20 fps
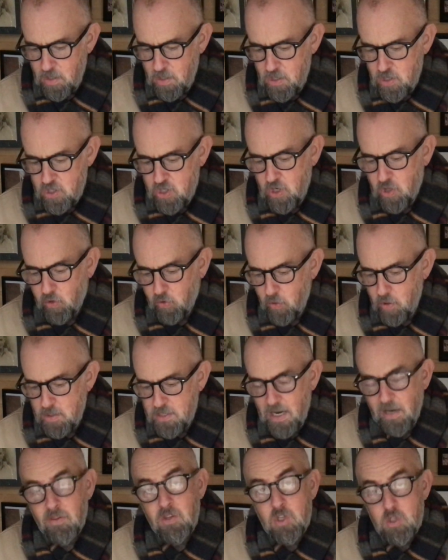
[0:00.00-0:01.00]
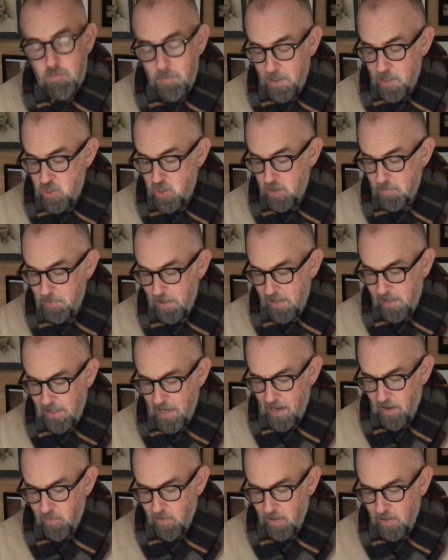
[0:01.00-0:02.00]
She threw down the spear she'd been
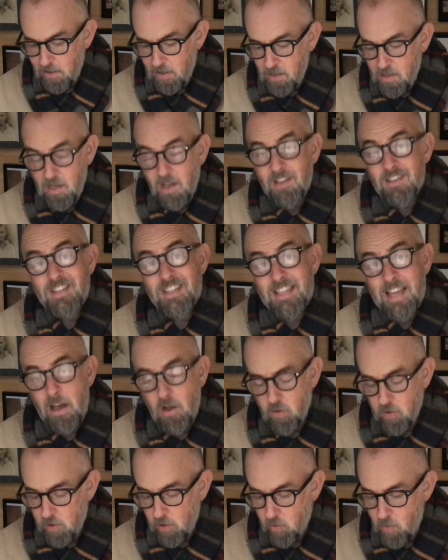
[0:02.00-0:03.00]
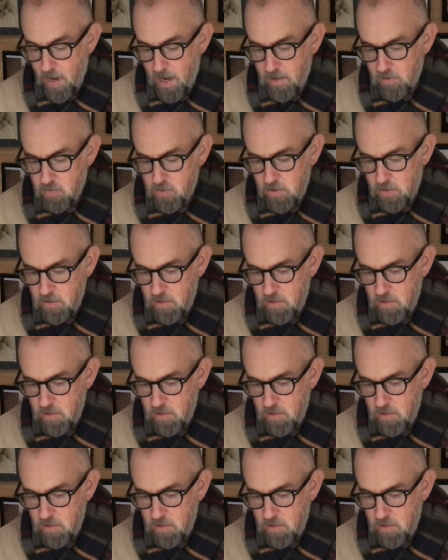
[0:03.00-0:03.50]
carrying and sat on the ground,